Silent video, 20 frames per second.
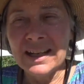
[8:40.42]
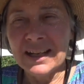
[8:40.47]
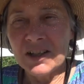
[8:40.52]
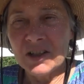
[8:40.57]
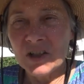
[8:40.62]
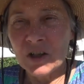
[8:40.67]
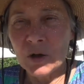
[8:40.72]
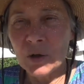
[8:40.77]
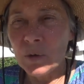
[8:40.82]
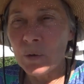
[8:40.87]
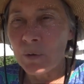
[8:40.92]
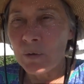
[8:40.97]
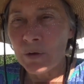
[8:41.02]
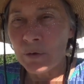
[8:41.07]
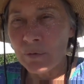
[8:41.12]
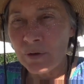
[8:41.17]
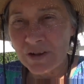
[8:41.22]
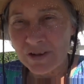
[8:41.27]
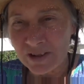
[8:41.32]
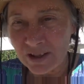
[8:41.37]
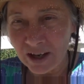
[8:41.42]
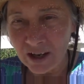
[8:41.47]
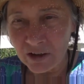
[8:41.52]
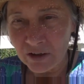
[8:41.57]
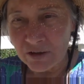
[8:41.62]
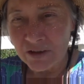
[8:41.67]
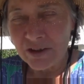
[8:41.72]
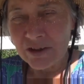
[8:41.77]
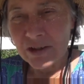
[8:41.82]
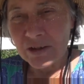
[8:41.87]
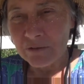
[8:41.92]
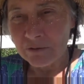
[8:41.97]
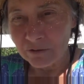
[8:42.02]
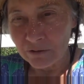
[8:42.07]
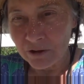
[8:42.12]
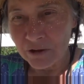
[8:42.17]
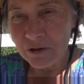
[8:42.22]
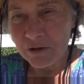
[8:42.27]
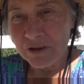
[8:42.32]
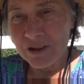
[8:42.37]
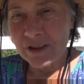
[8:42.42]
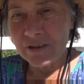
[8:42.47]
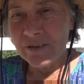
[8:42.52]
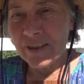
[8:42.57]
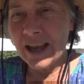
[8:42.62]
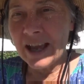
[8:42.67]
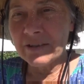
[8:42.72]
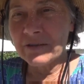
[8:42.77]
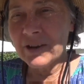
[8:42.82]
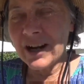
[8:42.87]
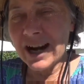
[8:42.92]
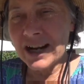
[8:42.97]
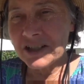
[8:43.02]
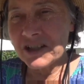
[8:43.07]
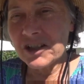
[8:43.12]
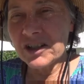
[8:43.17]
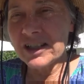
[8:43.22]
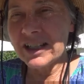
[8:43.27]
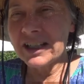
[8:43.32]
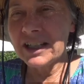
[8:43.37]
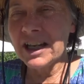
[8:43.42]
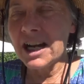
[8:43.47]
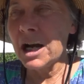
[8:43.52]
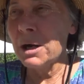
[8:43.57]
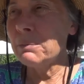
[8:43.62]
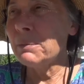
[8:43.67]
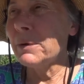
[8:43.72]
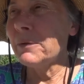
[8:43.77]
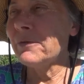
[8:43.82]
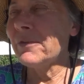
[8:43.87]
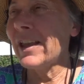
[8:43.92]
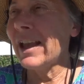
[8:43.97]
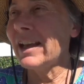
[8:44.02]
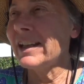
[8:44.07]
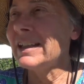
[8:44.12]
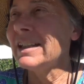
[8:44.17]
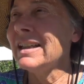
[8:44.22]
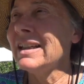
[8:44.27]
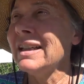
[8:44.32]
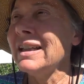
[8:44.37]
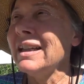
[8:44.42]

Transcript: so the results, the fruits of that ratcheting up, of that,